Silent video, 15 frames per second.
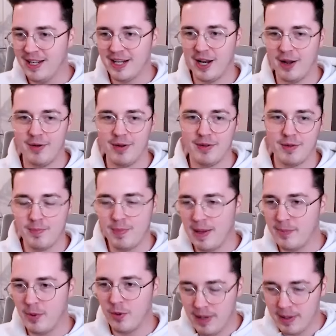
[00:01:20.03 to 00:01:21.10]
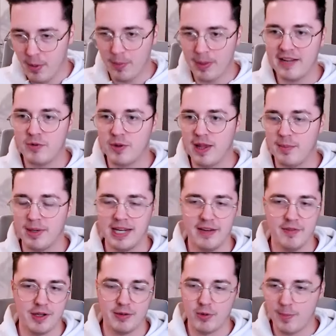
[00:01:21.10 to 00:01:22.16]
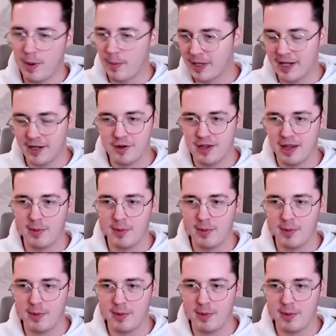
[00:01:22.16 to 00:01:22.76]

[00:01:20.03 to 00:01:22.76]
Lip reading: You know, it's, yep, people believe what they believe. It's like Republicans,